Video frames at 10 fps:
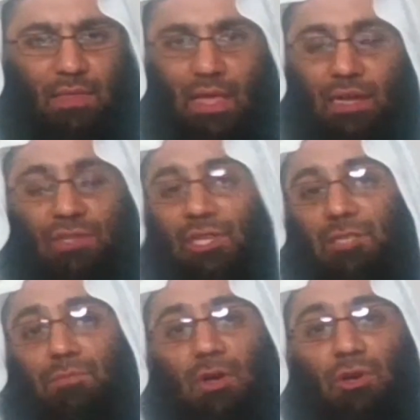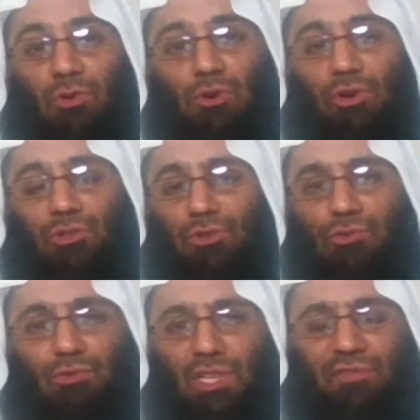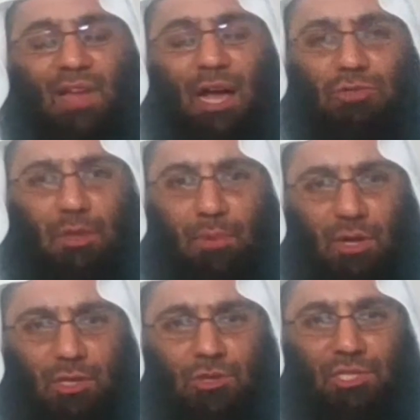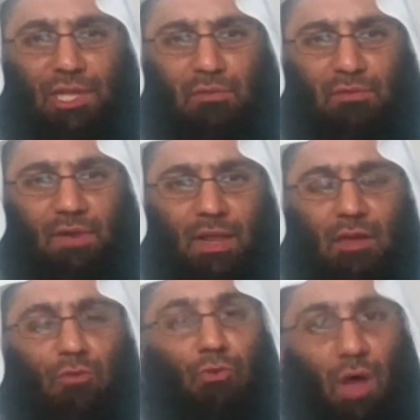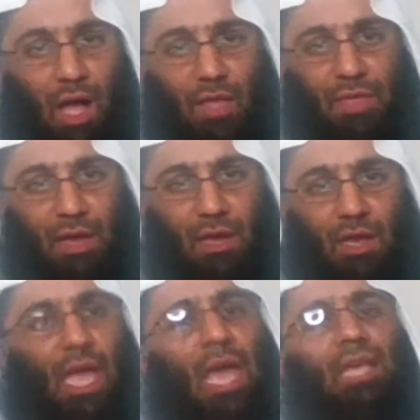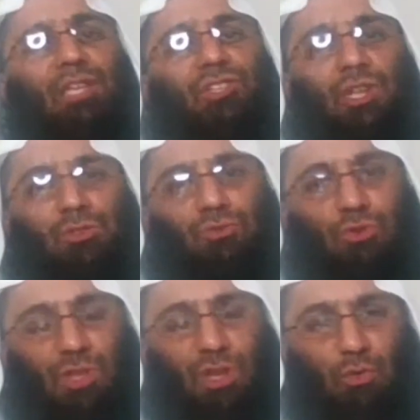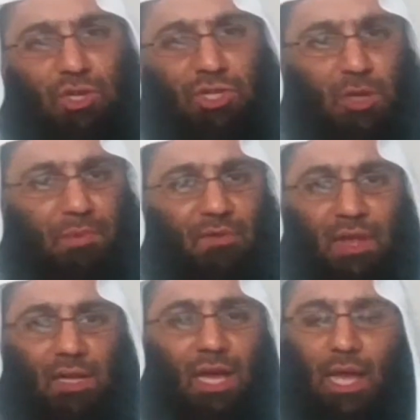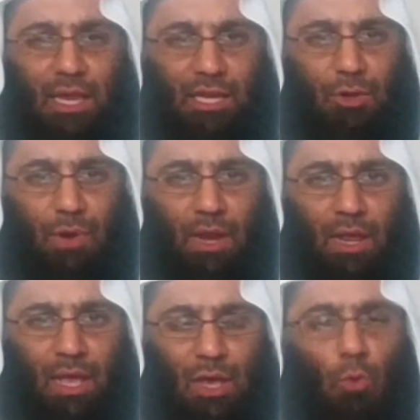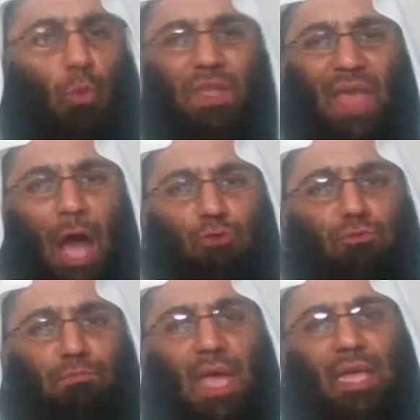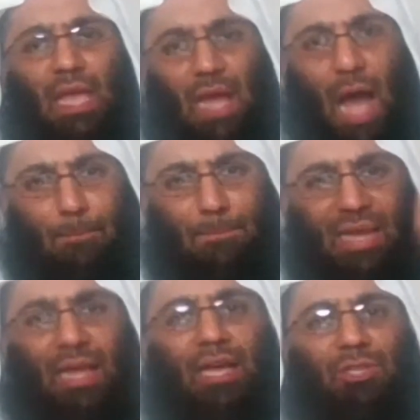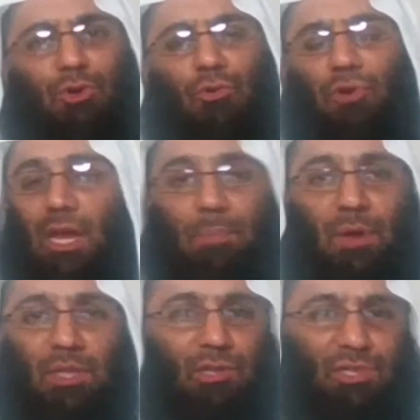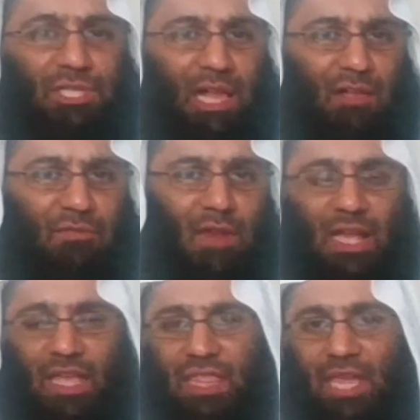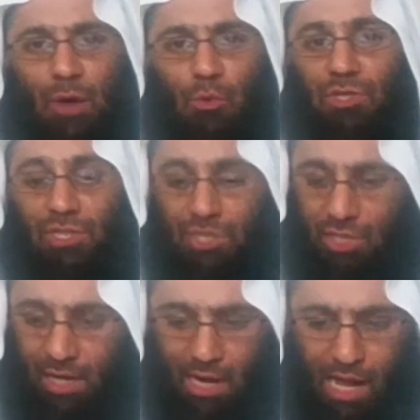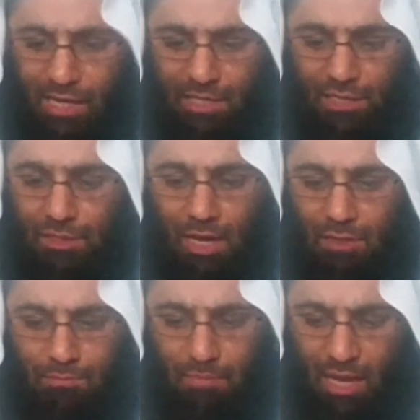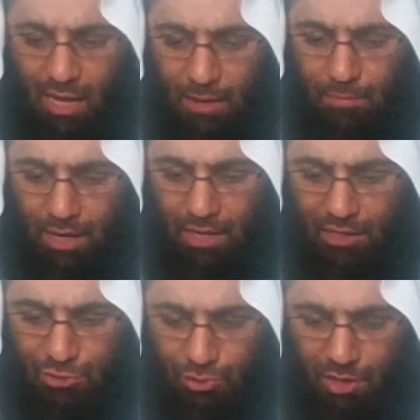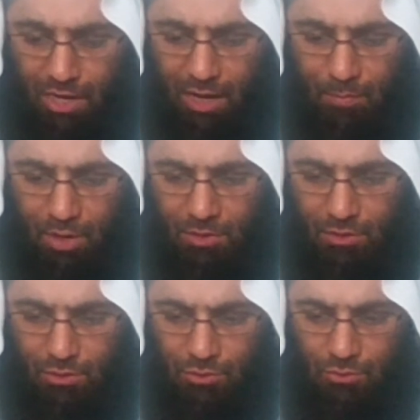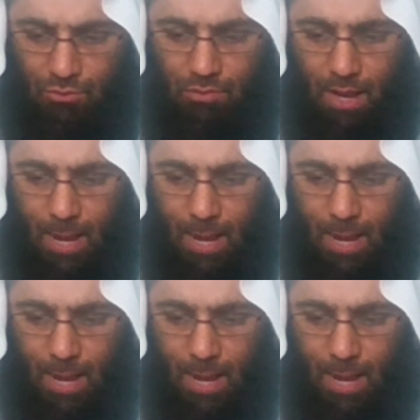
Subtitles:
Then it is makruh to do these vows upon yourself. Rather, hasten to the worship of Allah anyway, without making obligatory upon yourself that which the Sharia did not make obligatory upon you.